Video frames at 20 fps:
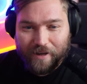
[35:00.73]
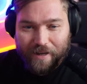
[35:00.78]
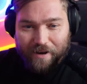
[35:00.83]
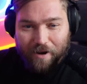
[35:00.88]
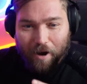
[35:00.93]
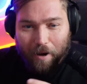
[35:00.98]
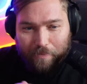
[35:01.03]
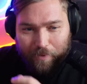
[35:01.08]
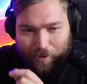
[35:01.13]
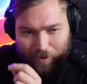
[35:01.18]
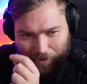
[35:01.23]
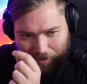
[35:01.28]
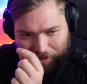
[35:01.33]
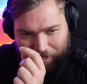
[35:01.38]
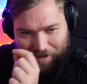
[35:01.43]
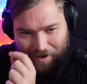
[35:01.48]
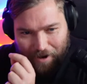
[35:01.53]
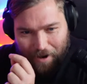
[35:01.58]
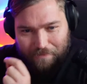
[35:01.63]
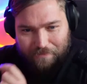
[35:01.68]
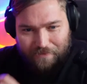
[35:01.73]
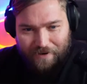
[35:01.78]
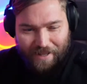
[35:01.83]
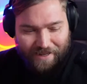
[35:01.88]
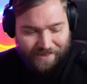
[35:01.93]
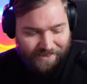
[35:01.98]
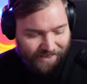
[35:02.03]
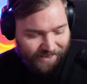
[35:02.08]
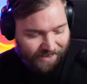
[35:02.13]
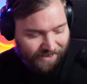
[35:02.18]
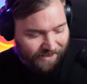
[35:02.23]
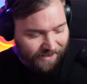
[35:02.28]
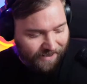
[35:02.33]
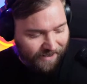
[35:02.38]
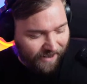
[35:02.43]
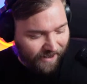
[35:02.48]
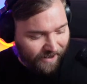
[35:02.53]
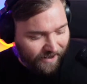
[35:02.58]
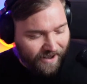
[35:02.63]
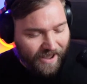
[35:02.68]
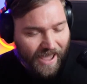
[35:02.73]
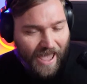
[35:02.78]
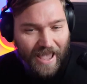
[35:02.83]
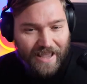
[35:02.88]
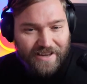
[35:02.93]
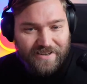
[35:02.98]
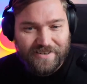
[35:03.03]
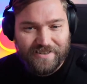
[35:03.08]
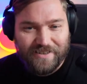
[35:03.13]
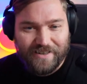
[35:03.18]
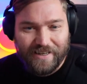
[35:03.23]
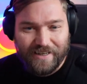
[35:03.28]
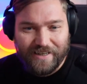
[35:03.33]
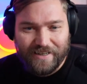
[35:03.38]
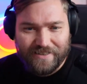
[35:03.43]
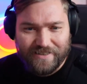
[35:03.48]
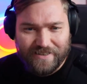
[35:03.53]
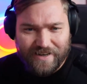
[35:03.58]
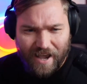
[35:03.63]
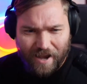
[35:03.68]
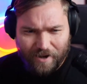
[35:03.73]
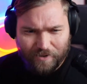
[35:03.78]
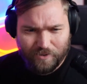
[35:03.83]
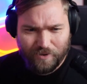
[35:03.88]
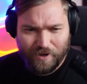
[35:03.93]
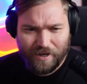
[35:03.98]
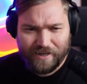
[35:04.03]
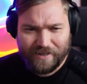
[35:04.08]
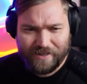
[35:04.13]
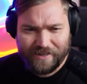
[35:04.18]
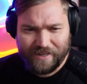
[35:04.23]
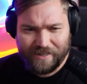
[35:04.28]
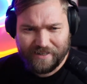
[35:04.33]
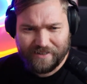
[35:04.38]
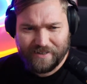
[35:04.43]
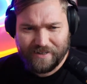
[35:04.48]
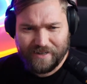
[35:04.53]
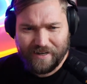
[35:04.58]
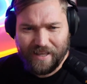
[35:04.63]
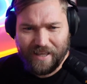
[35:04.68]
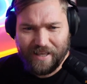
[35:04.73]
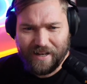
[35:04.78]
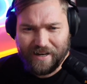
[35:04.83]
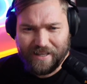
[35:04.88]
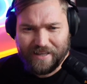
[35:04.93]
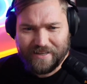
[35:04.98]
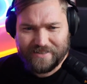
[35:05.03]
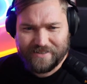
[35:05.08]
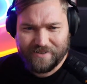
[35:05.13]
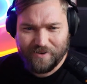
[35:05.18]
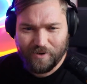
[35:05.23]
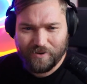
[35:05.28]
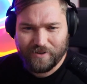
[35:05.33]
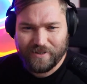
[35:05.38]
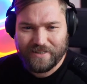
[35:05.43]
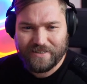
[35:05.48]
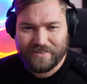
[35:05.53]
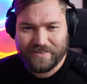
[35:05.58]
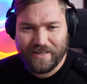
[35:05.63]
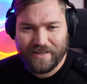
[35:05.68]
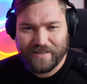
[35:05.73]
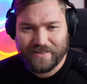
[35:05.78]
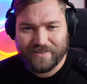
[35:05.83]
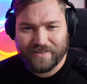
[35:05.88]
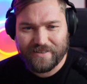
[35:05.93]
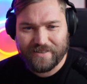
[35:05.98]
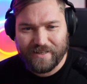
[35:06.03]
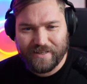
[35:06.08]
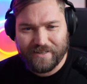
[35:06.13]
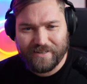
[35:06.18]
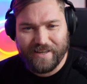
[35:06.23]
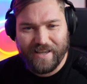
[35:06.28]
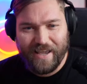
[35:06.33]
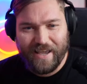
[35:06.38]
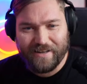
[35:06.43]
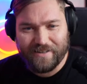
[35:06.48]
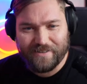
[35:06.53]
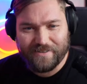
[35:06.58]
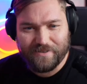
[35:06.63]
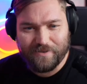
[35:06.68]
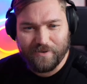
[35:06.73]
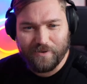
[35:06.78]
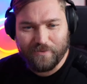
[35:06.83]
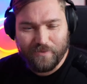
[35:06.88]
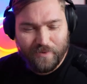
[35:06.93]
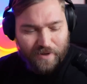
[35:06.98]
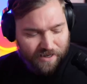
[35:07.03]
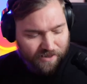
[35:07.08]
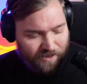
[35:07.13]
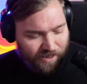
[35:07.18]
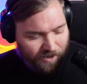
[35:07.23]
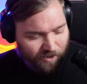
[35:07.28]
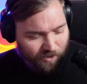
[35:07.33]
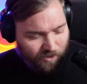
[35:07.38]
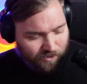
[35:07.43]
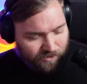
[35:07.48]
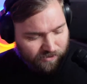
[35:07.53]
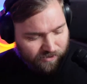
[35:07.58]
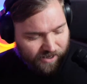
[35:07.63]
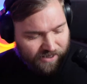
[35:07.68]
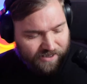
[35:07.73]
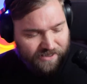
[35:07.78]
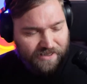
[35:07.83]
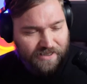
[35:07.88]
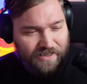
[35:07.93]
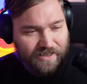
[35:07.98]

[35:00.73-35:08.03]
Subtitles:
up like little hash keys and how do I git ls, all these things, and git cat, or what are they called, right?